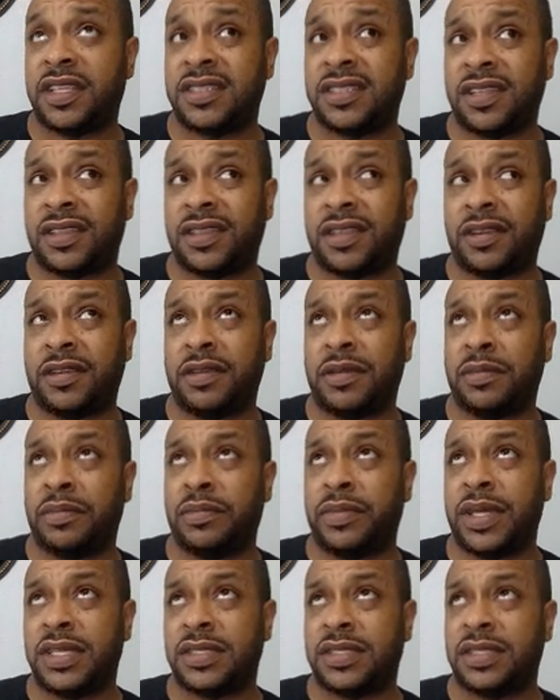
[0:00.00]
that's
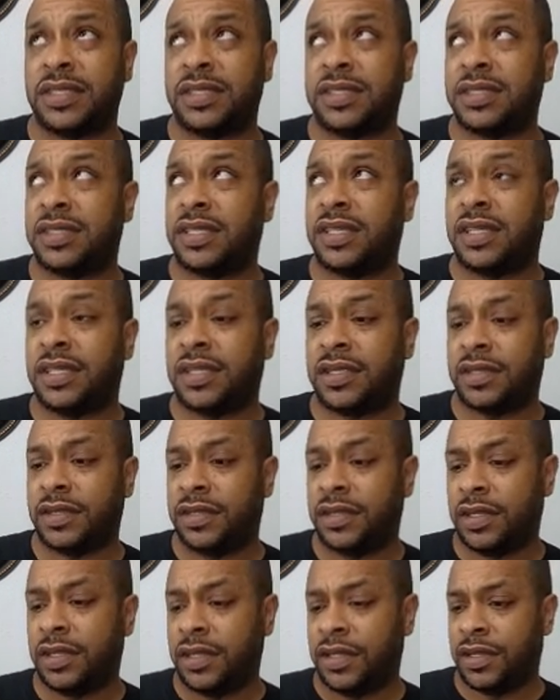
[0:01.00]
Ethereum based to
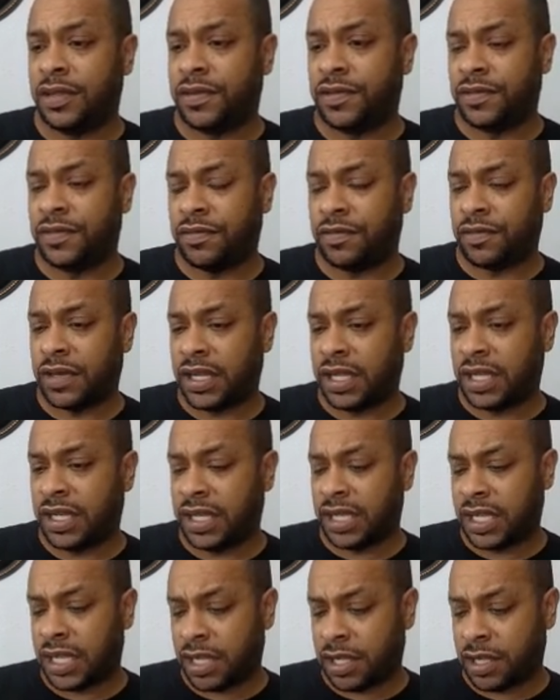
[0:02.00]
send right
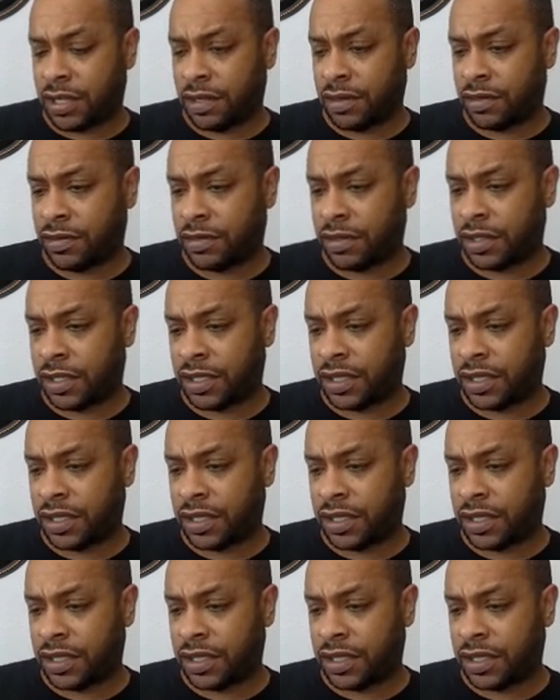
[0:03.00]
now.